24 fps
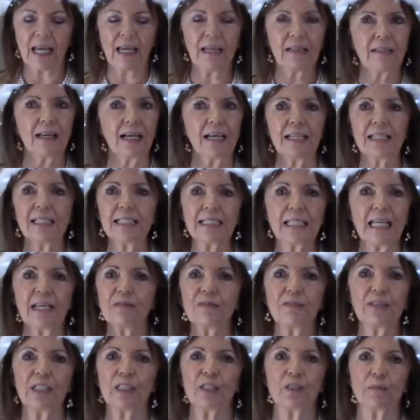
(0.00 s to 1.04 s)
not a
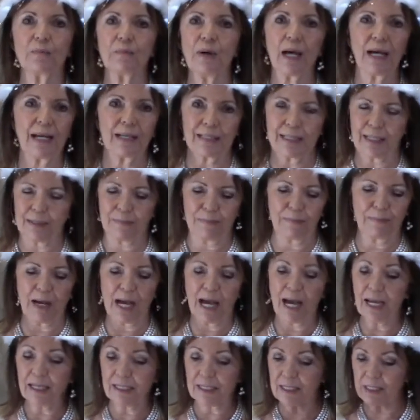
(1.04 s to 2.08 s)
safety deposit
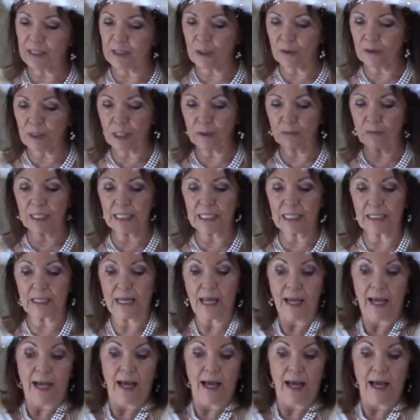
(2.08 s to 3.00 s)
box so that we can